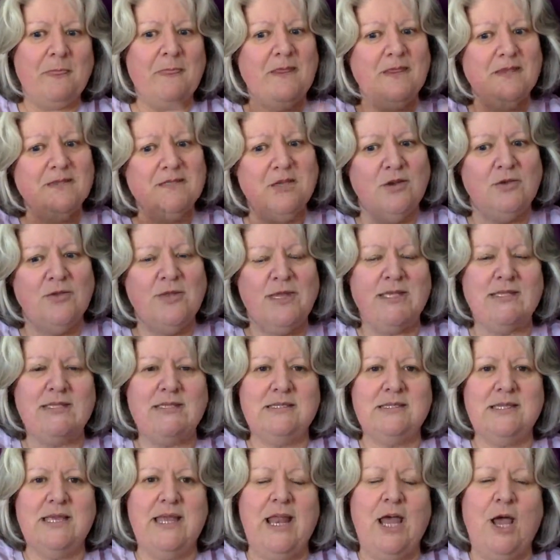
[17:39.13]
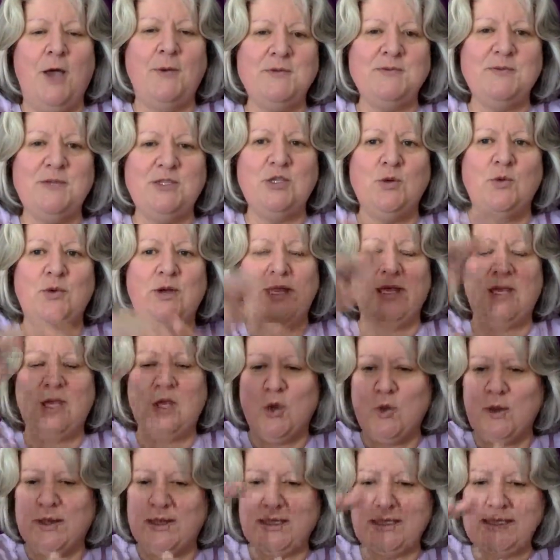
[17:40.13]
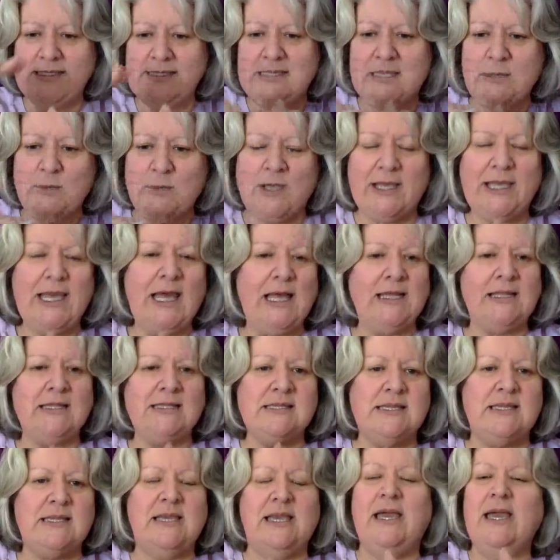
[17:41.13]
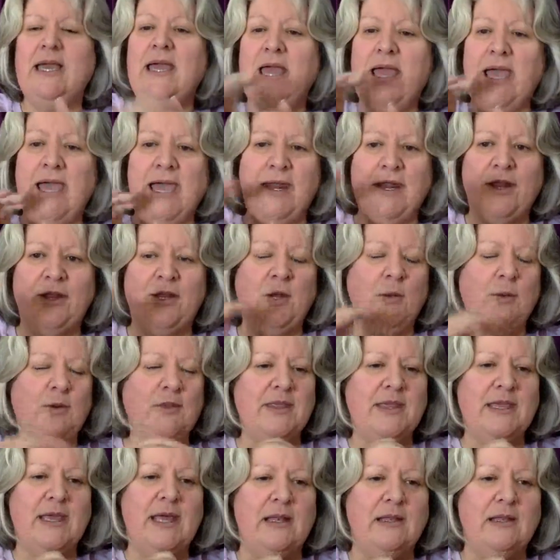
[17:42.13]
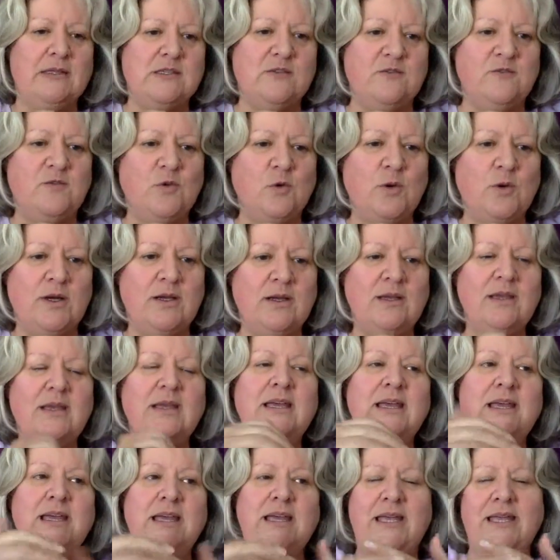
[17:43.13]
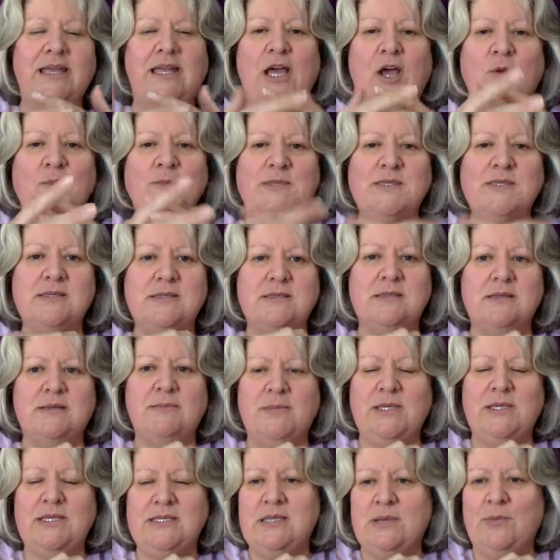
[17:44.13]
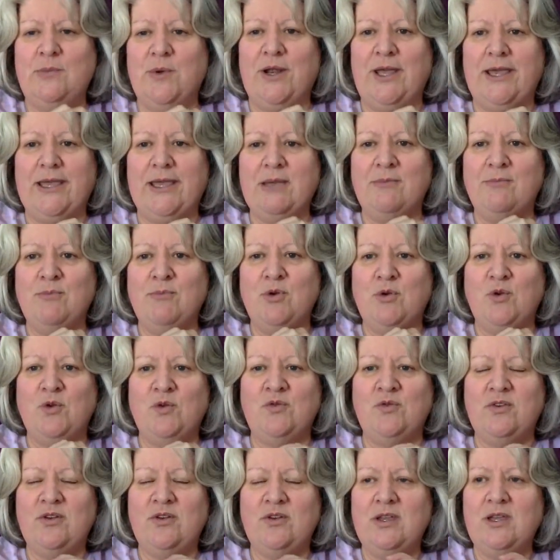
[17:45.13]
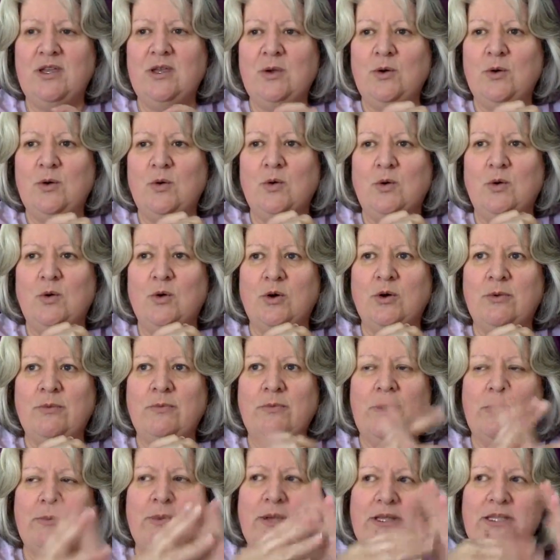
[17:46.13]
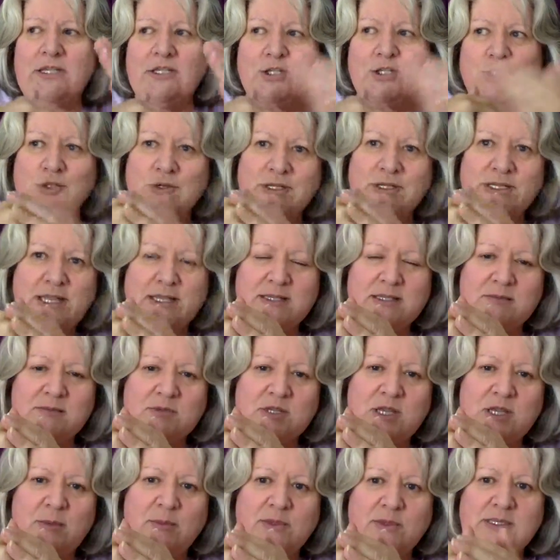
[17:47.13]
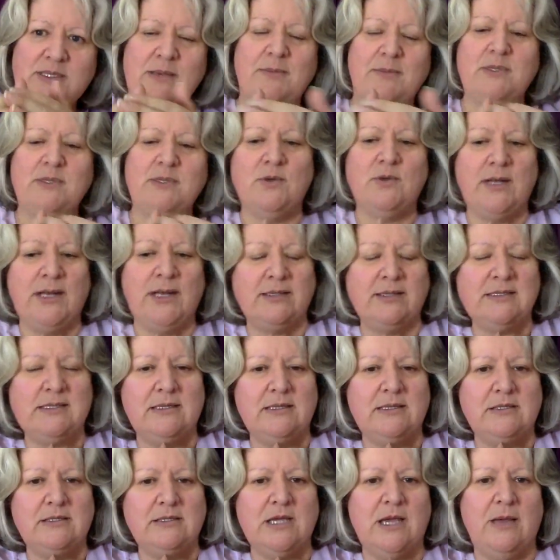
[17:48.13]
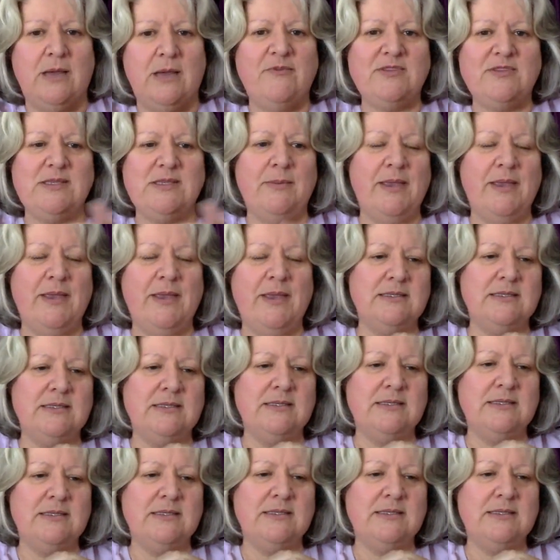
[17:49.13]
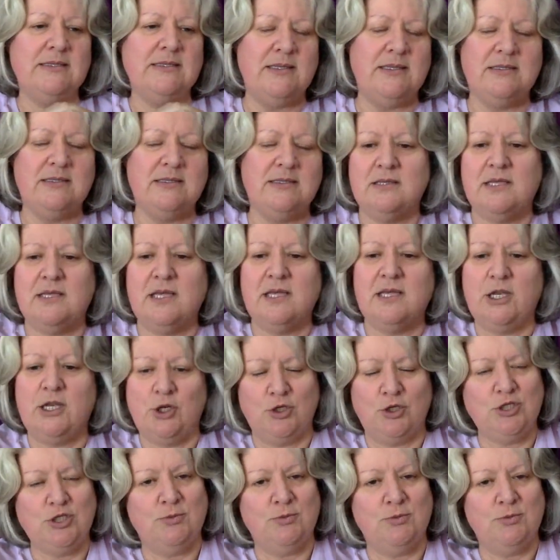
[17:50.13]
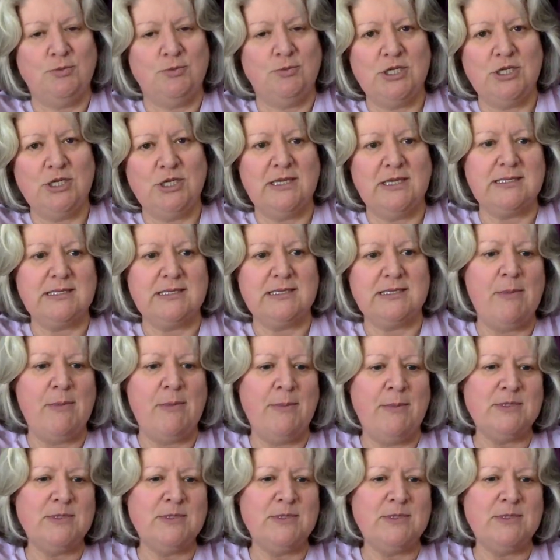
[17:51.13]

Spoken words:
So that helps me too, when I can quickly see what colors are there and I know what the colors are for. It helps me see what I can move. Or I might need to shrink down some time on something to allow time for something else to come up that's an urgent project that's come up.